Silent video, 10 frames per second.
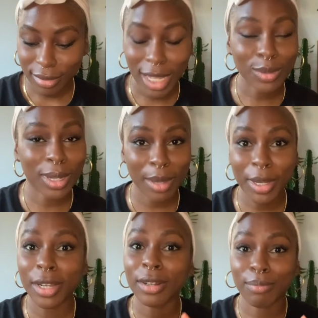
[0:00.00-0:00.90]
That's why I'm
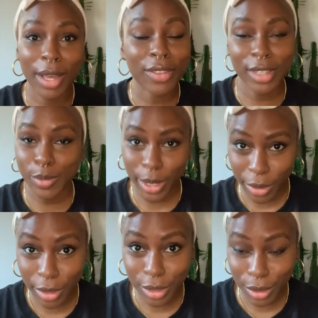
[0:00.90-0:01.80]
here. I think that's why
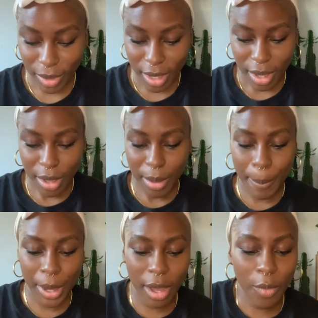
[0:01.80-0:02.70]
you're here too.
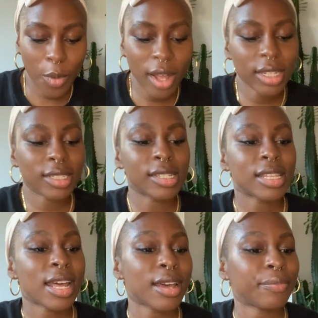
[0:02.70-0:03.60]
But while it does
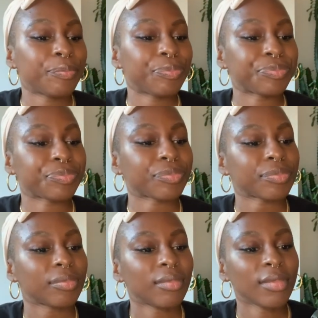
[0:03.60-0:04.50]
that,
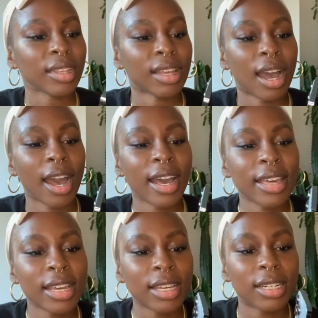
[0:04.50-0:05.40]

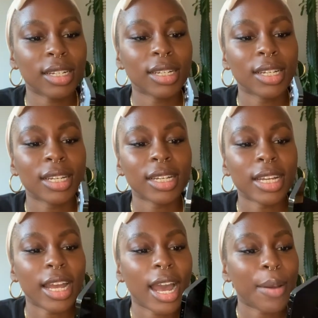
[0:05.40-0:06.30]
I
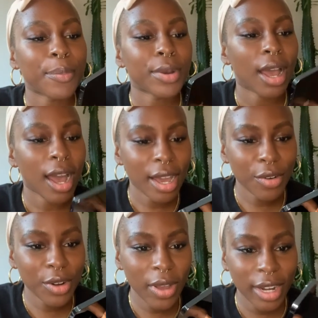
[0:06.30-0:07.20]
um I don't
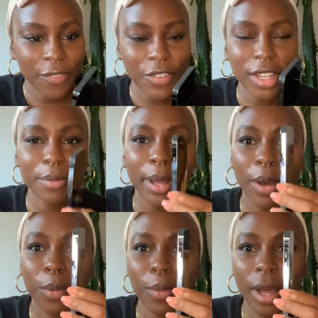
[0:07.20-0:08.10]
know how to feel
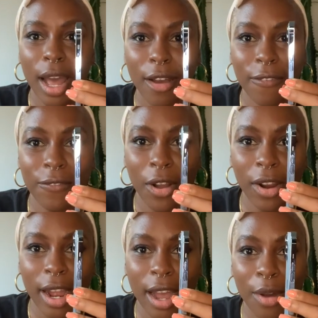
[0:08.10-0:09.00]
about how
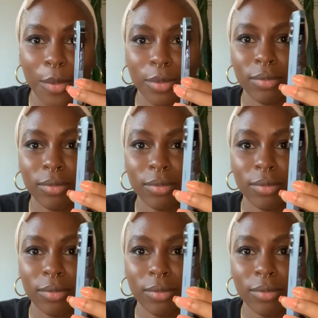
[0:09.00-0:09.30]
far out